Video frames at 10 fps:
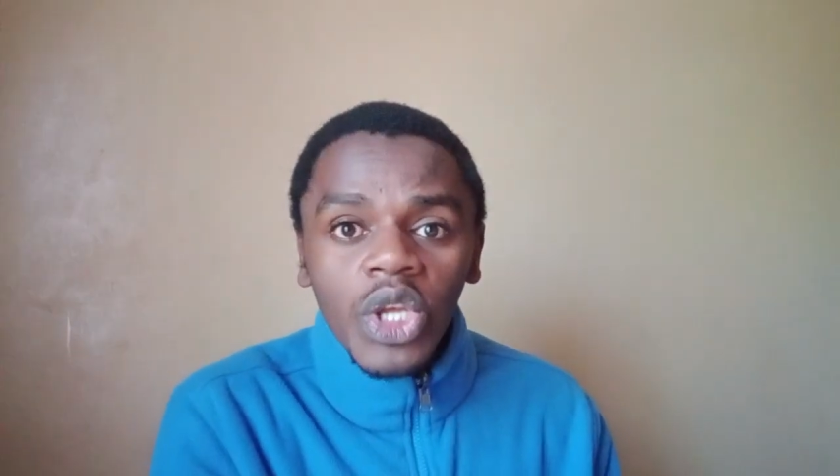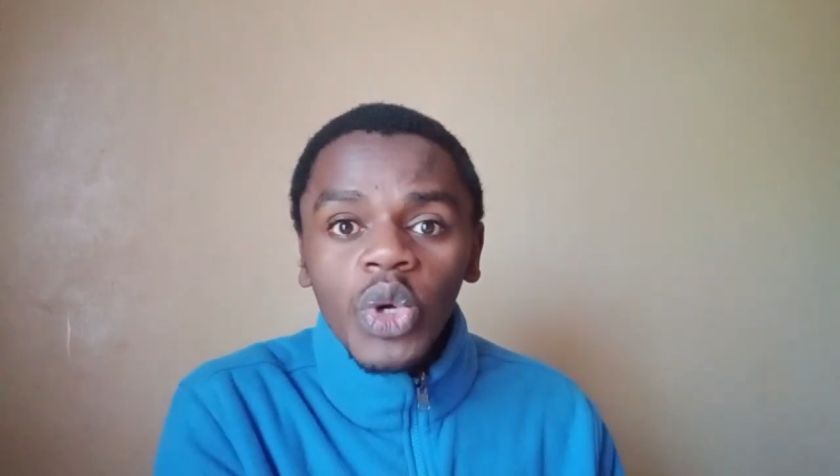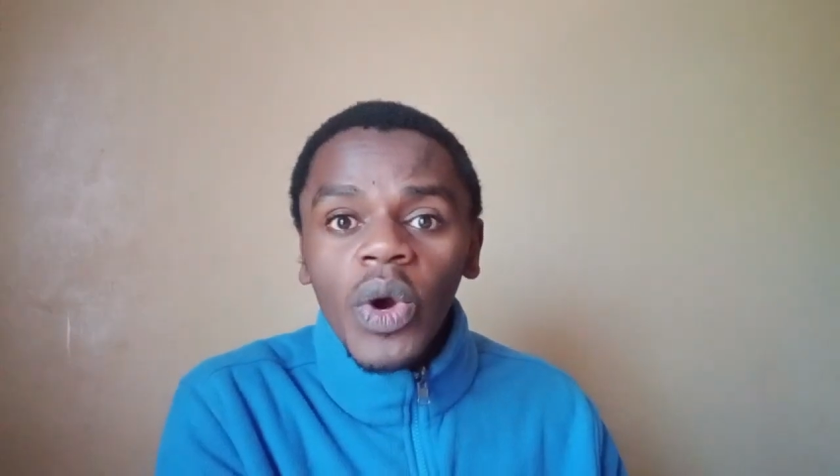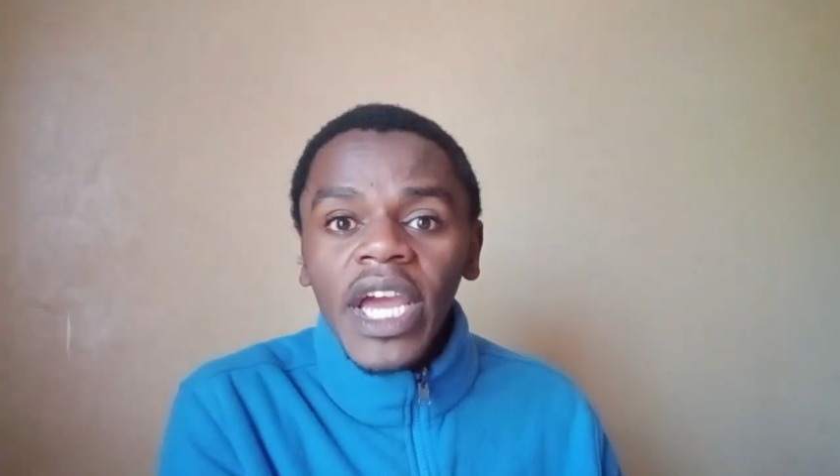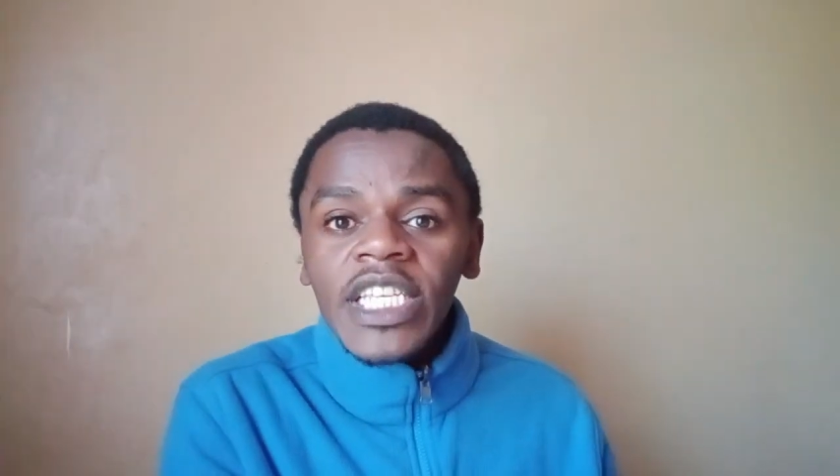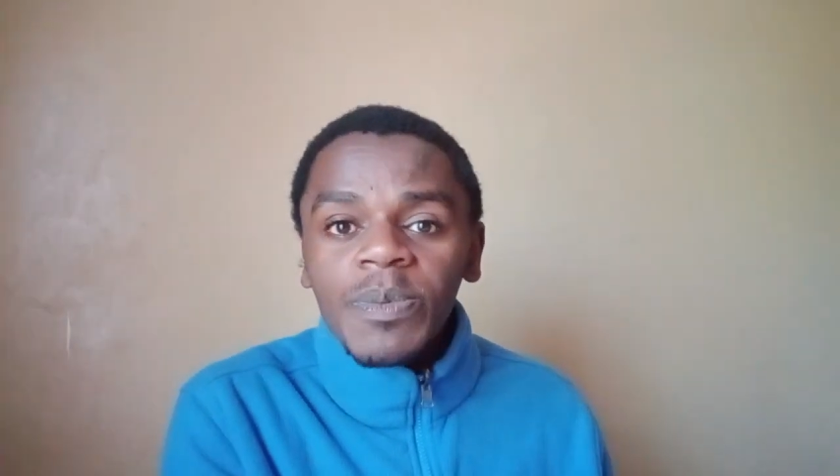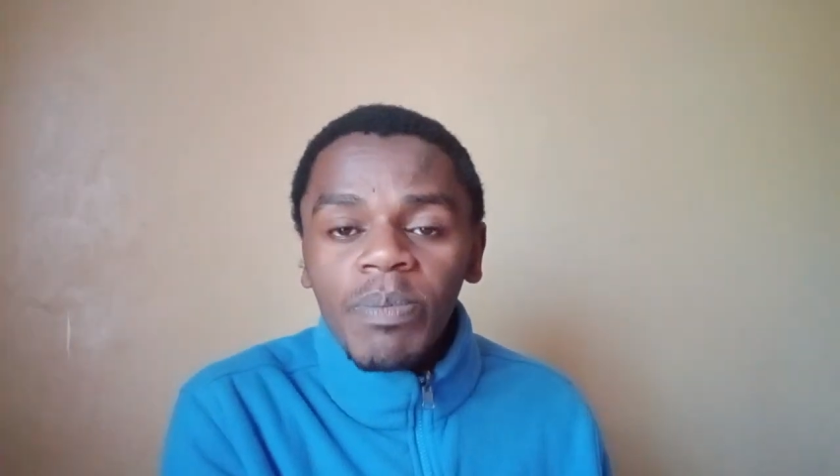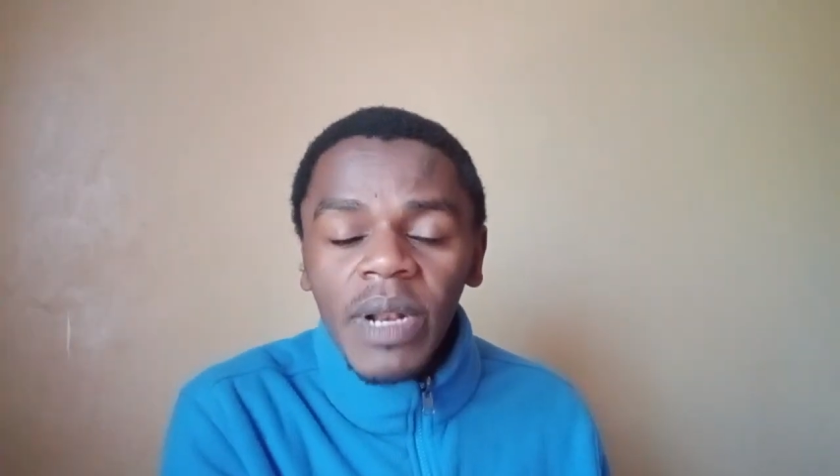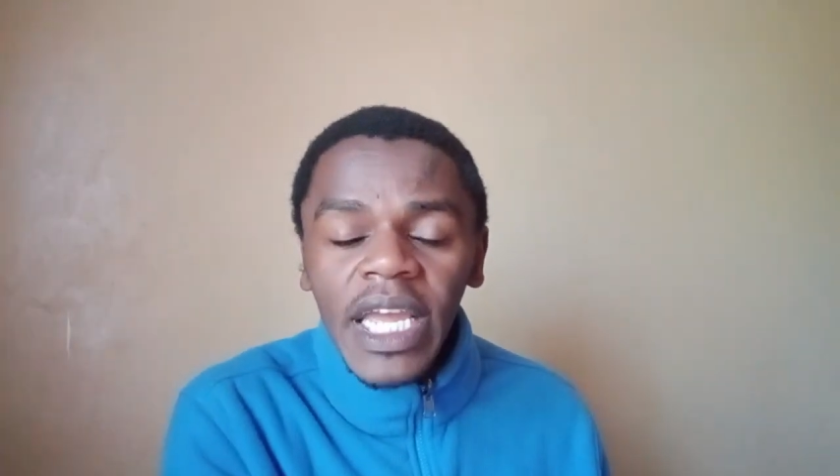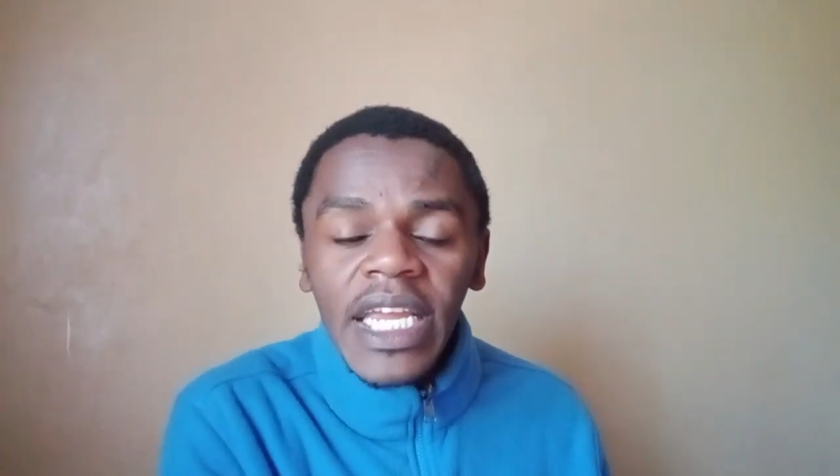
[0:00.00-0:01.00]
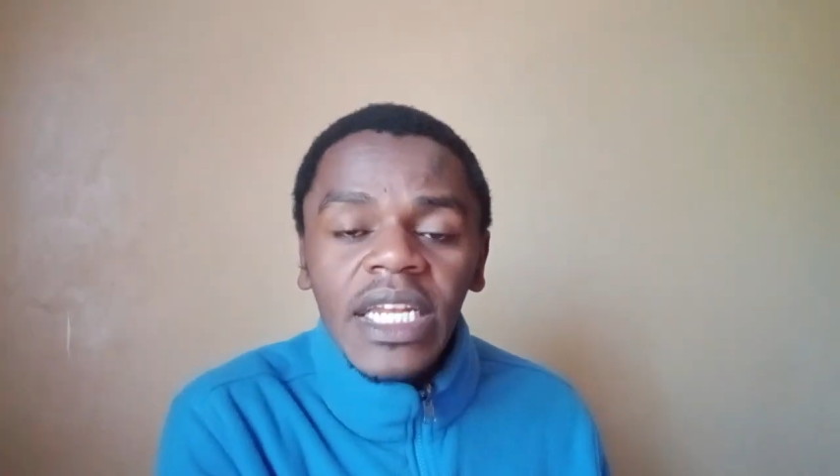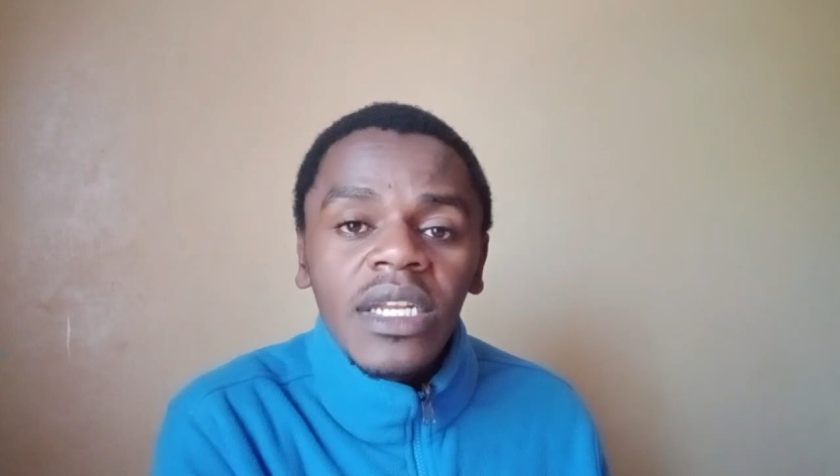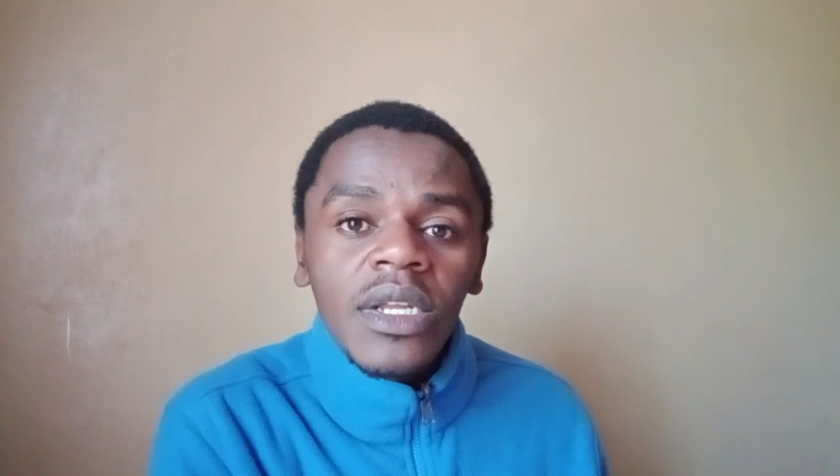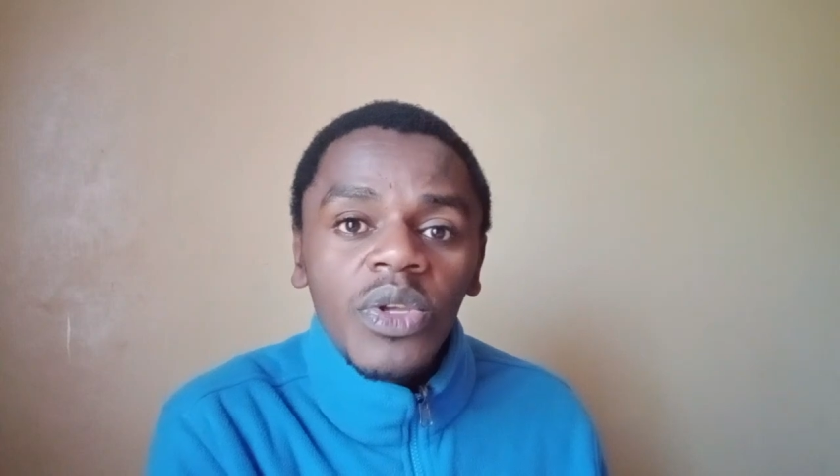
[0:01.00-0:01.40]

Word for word: you explain